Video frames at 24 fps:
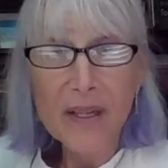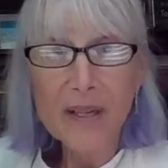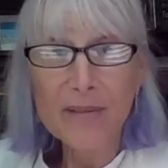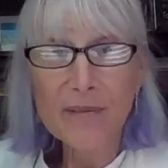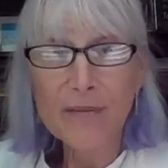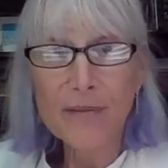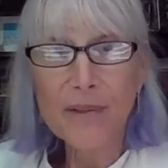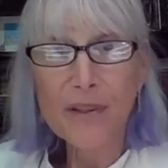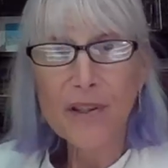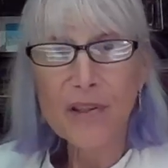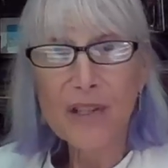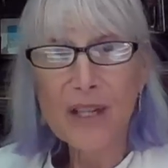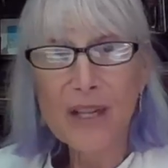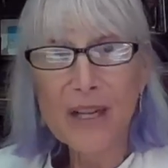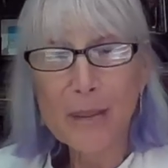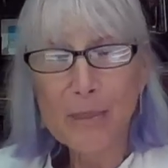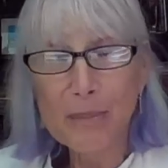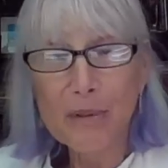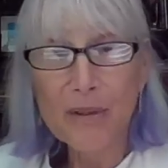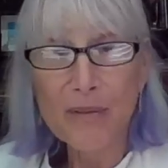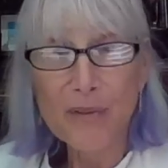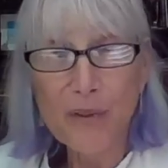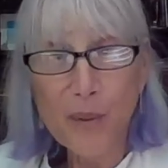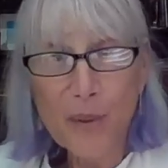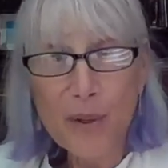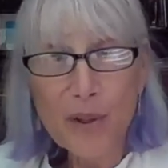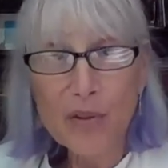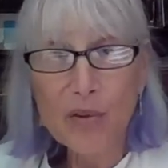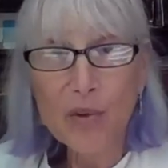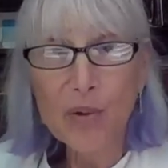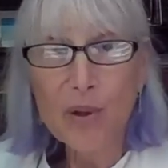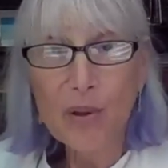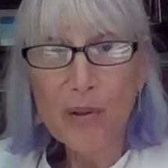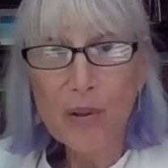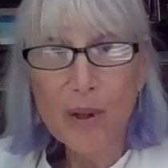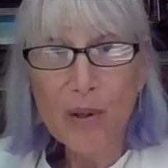For example, if you eat
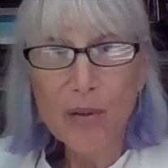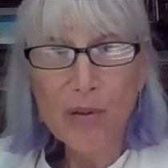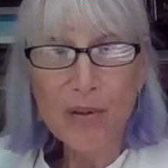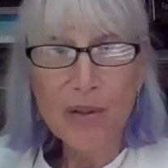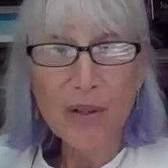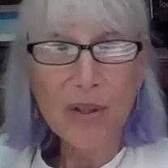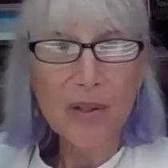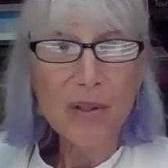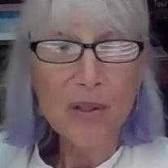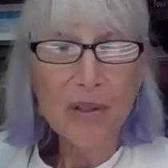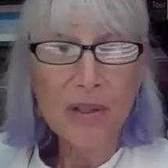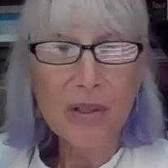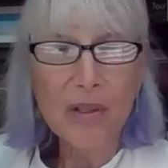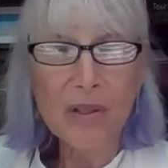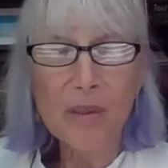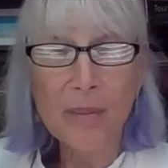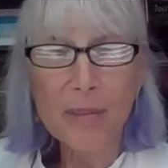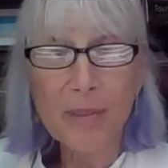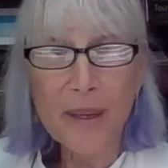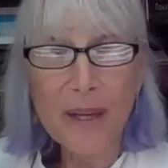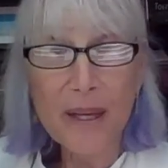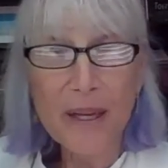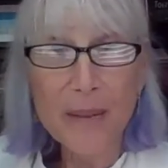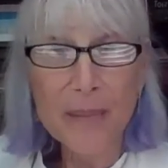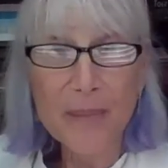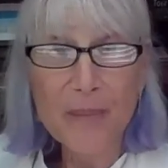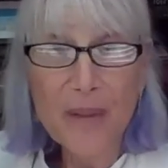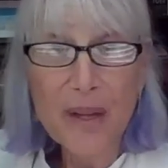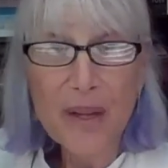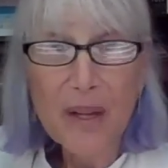too close to bed.